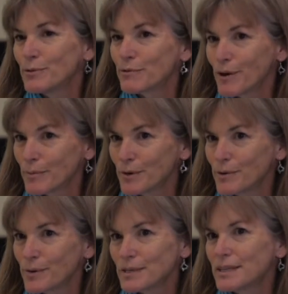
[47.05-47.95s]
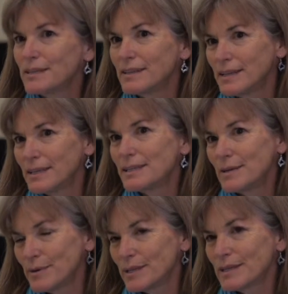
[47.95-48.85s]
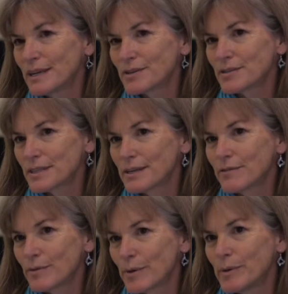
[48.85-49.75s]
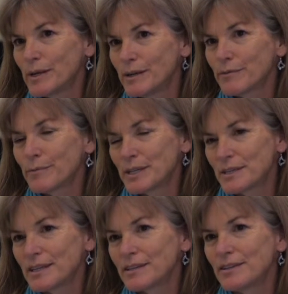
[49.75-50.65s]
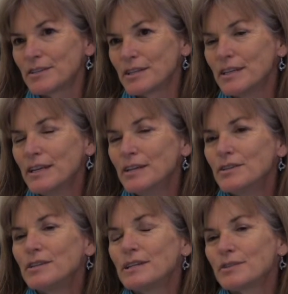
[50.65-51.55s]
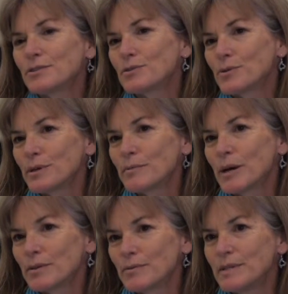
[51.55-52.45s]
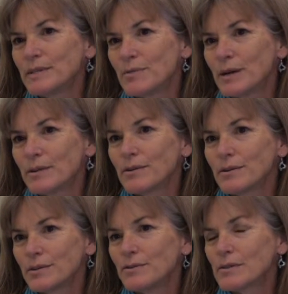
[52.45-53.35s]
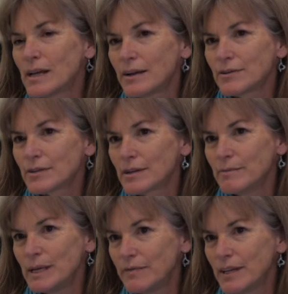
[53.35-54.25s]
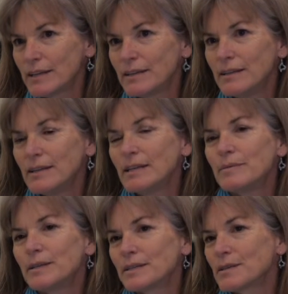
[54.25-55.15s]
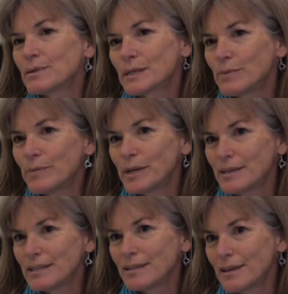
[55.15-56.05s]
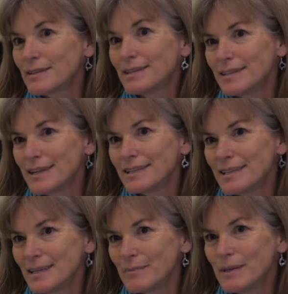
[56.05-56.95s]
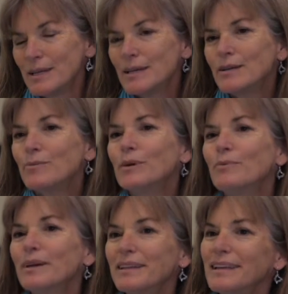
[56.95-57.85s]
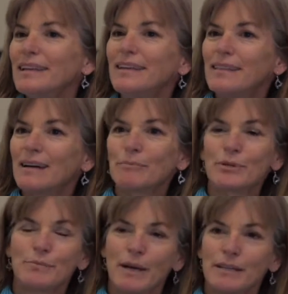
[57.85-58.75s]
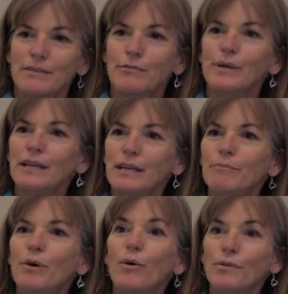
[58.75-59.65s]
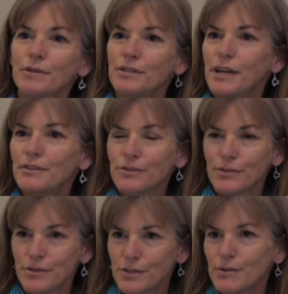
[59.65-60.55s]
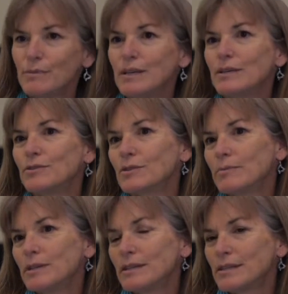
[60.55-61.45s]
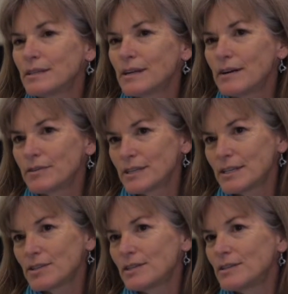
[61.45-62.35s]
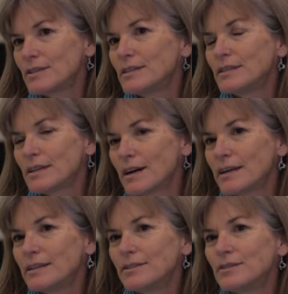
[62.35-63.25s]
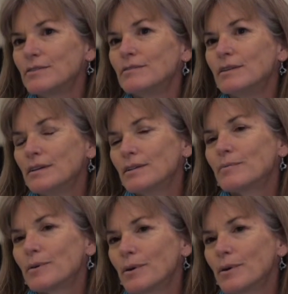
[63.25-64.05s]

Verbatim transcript: Ruth Farmer who works at NCWIT, the National Center for Women in Information Technology. She tells a story about the reason why there are two sliders on a minivan is because there was a woman on, on the design team. We really need that perspective. We need both genders to be contributing to the conversation and to the design and to the